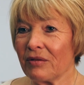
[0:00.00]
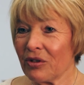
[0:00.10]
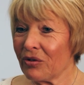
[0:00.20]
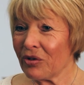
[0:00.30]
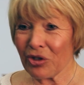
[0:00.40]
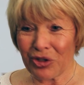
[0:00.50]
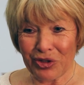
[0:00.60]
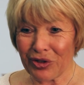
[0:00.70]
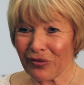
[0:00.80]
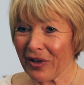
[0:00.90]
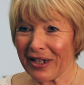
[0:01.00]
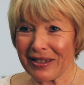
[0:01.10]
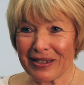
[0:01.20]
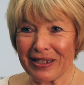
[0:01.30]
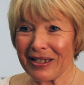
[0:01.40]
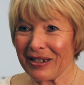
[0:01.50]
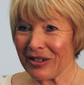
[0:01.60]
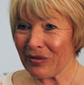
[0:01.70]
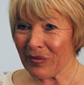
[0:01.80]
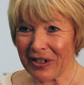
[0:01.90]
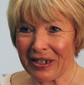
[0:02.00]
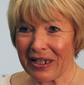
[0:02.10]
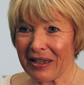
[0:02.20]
use your certified seed and you bid it